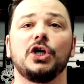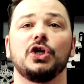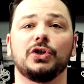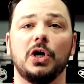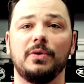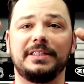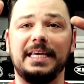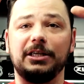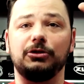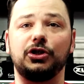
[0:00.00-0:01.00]
you'll notice
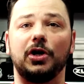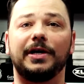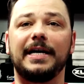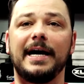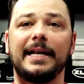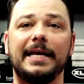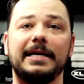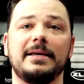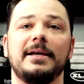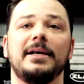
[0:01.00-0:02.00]
that you start
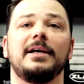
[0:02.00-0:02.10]
cutting